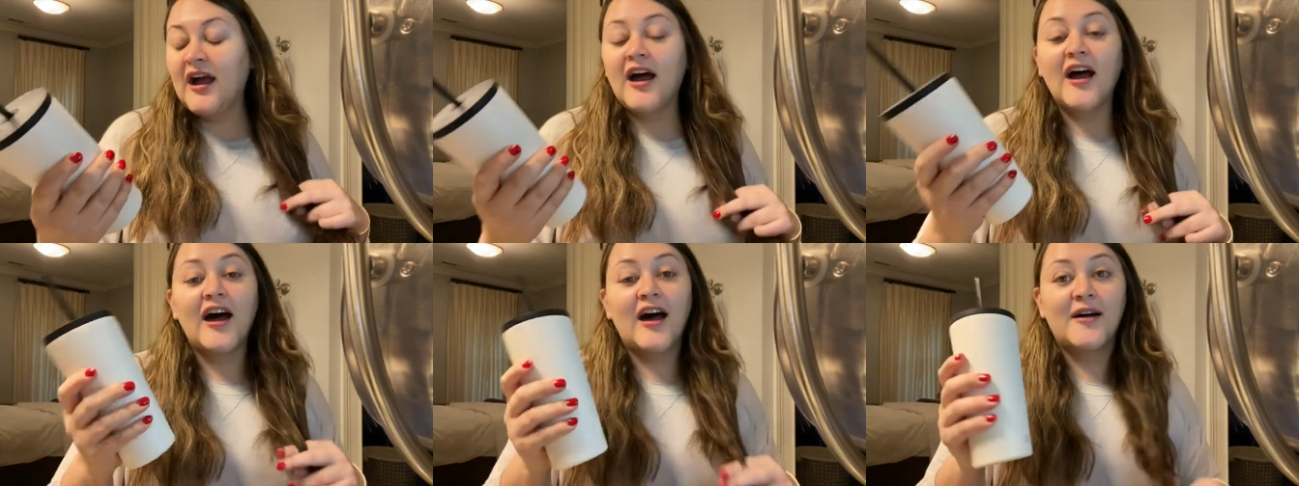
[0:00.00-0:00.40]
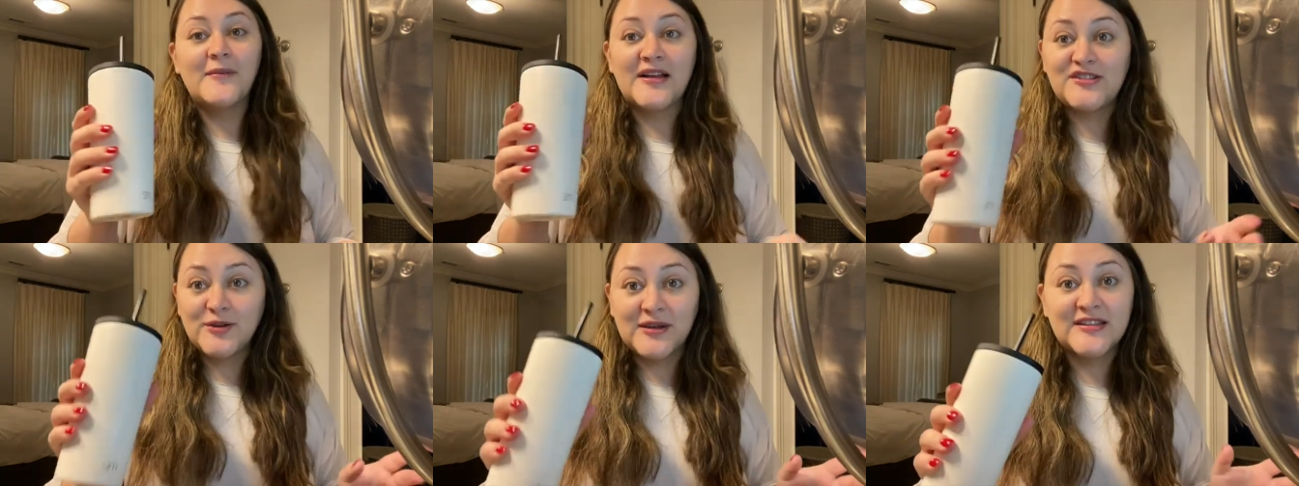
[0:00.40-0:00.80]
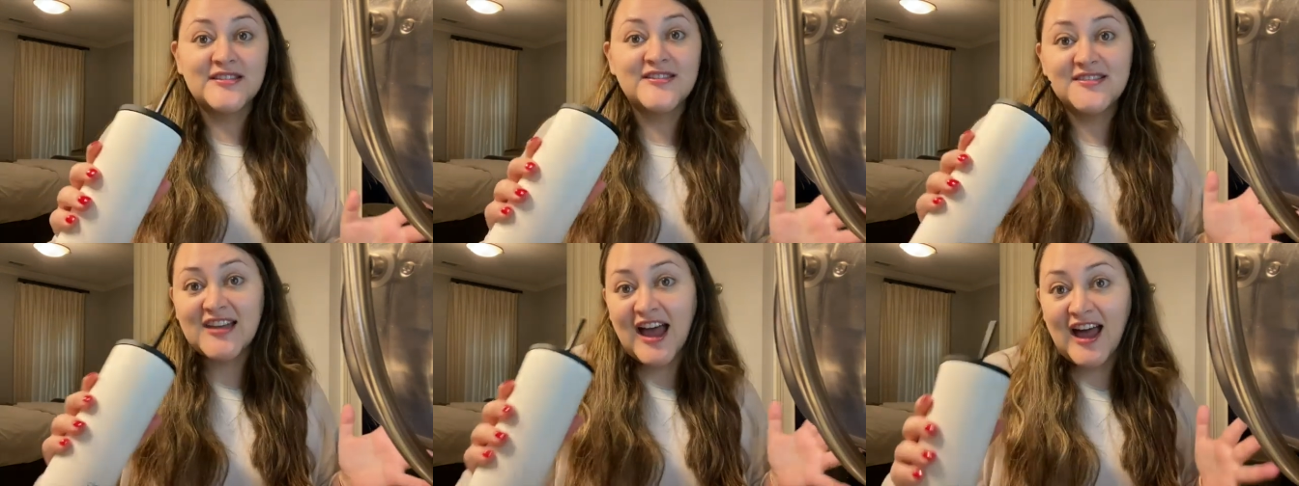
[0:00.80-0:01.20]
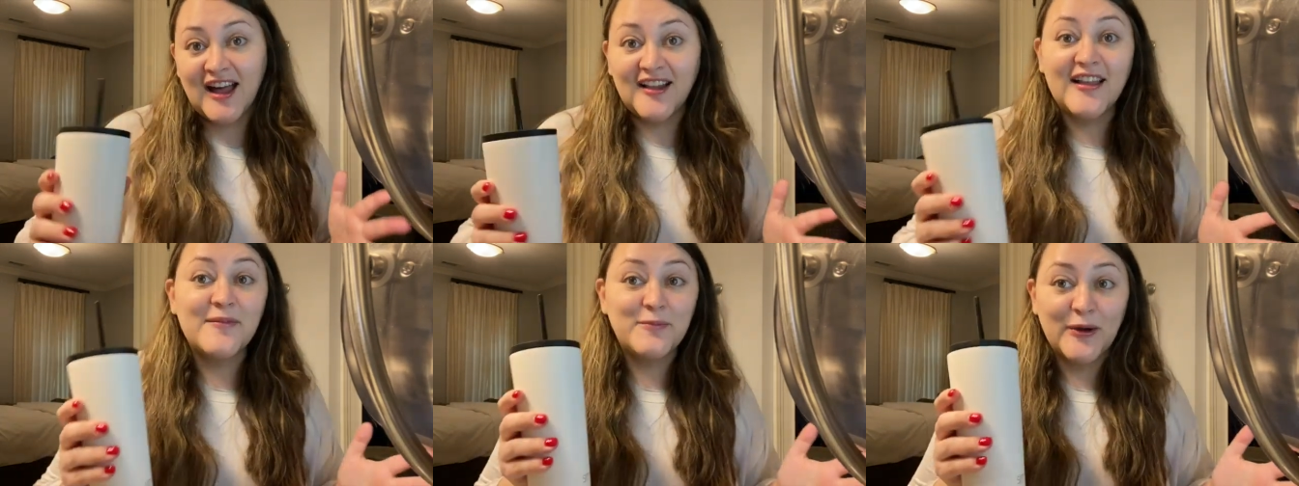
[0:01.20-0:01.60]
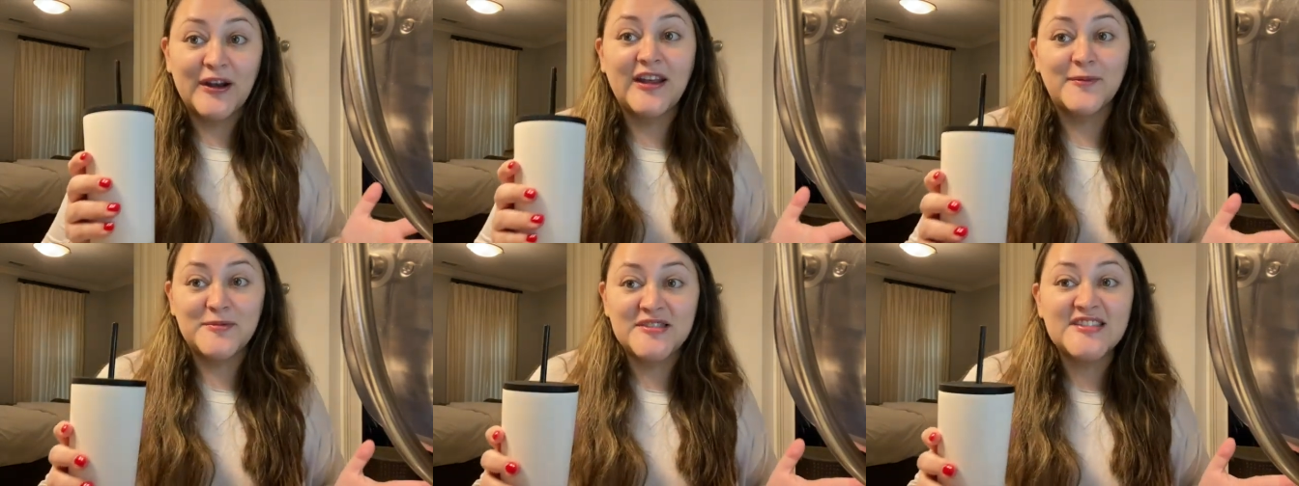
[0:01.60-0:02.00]
As you can tell, I'm
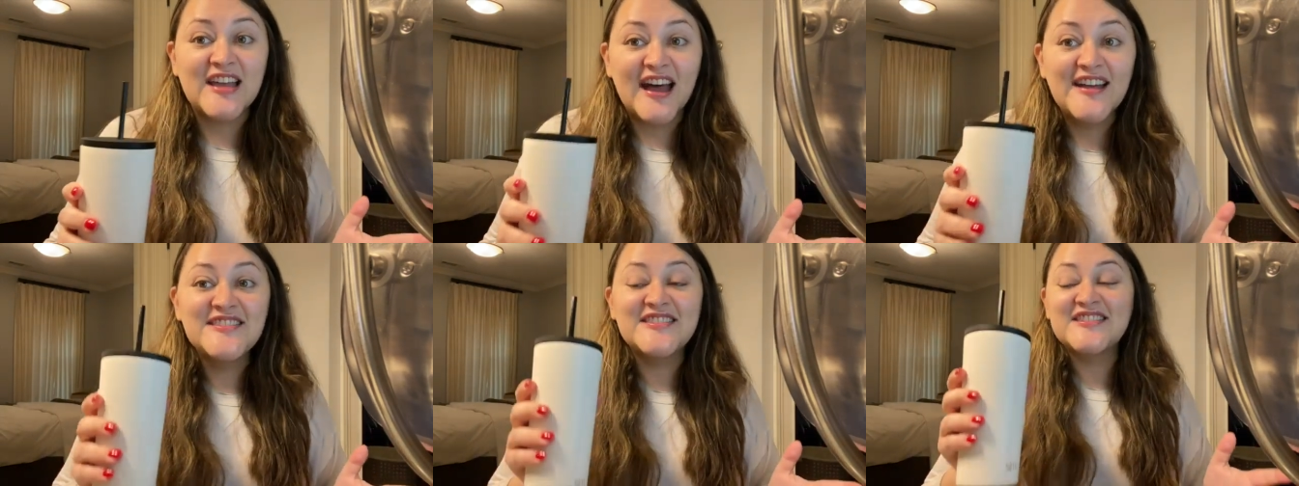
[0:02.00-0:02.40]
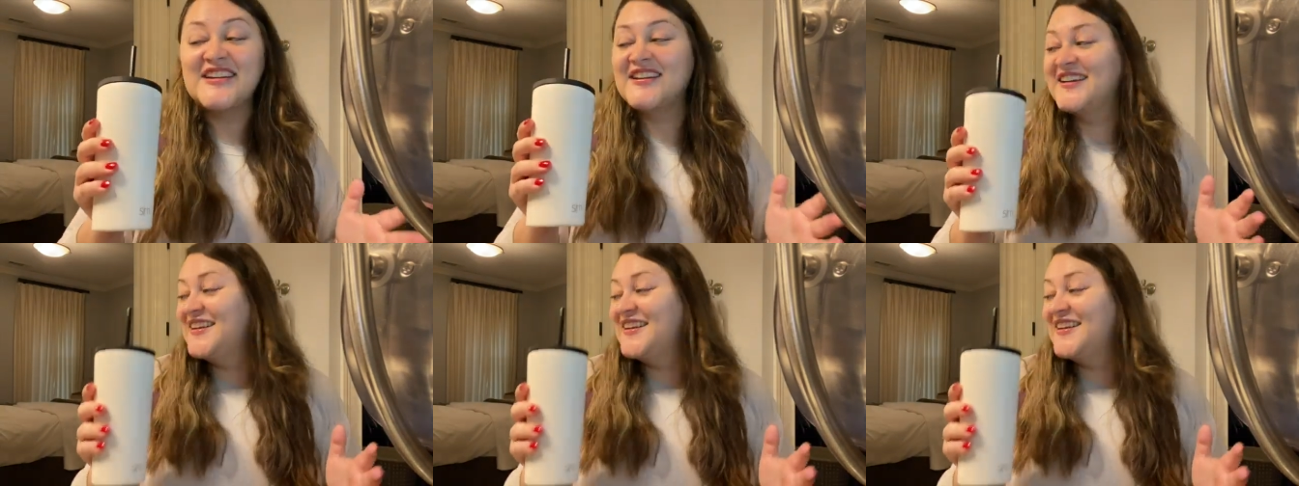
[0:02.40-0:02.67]
pretty obsessed.